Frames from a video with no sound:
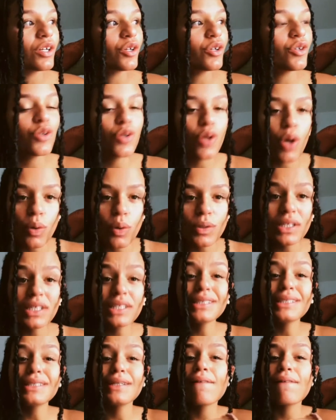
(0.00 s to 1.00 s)

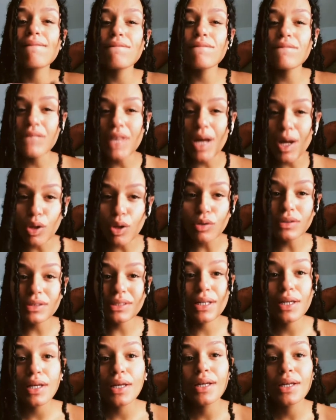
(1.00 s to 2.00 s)
noticed and felt
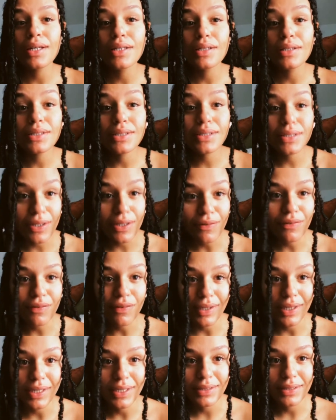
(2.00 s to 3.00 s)

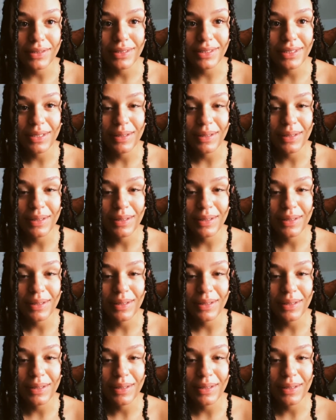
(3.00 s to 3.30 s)
different.